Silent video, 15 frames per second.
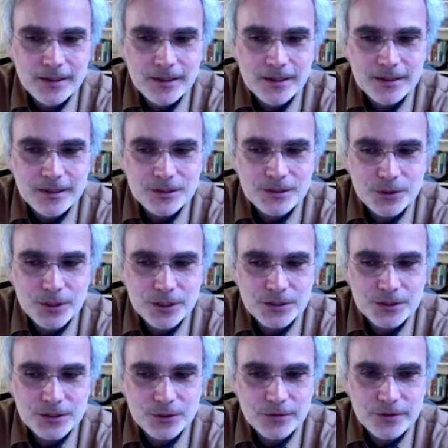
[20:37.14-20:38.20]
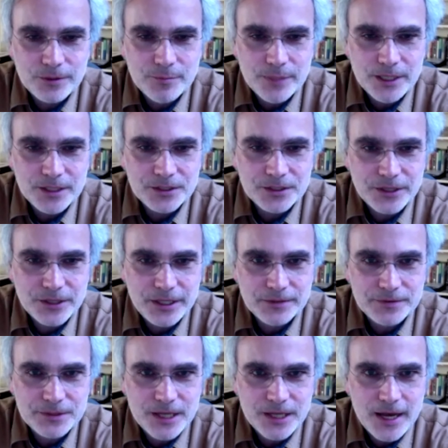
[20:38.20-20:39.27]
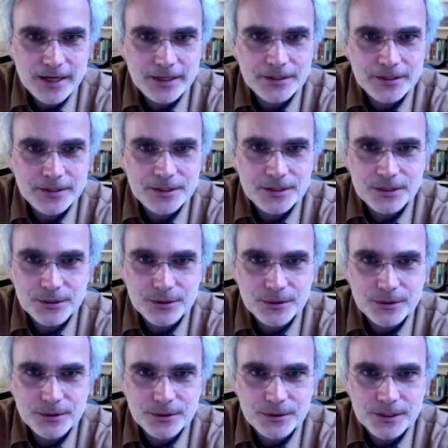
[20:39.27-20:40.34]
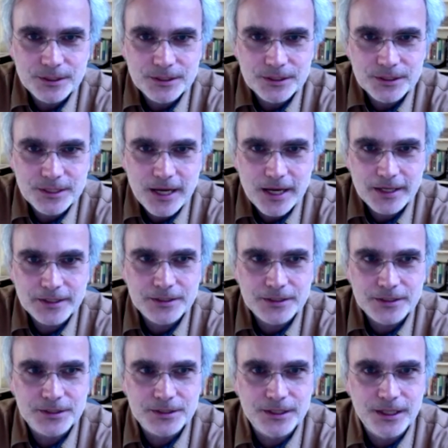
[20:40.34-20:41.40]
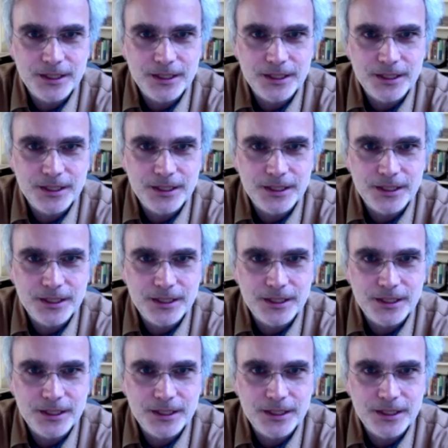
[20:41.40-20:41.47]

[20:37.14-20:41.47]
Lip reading: So the sort of administrative sides to science,